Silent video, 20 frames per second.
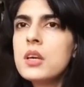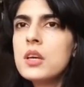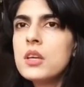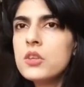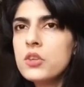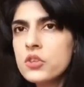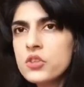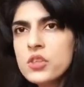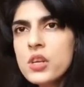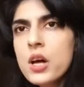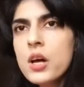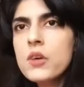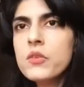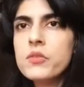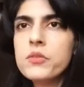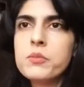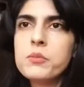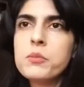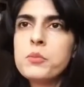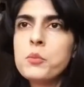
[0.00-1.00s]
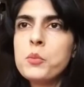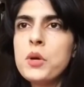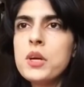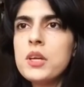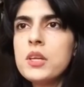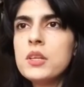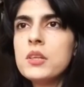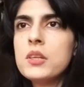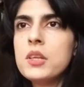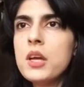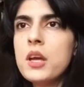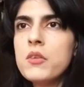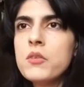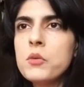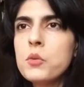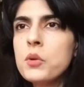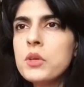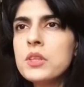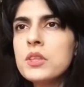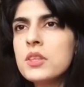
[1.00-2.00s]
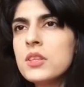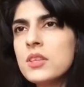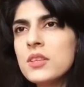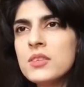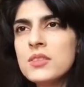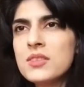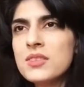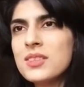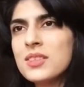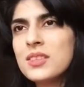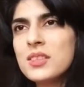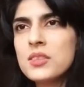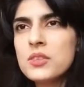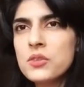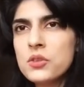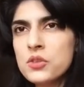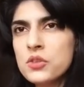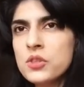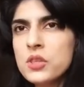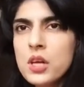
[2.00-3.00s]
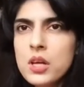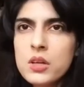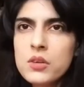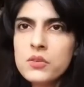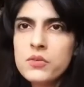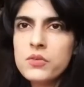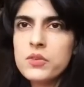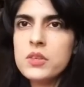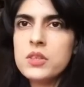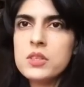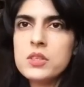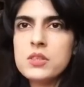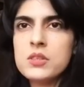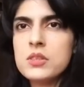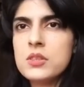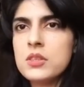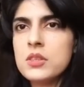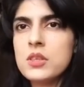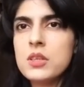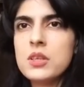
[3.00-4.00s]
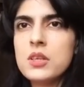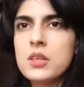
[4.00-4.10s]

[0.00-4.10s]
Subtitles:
yourself when everyone thinks that yourself is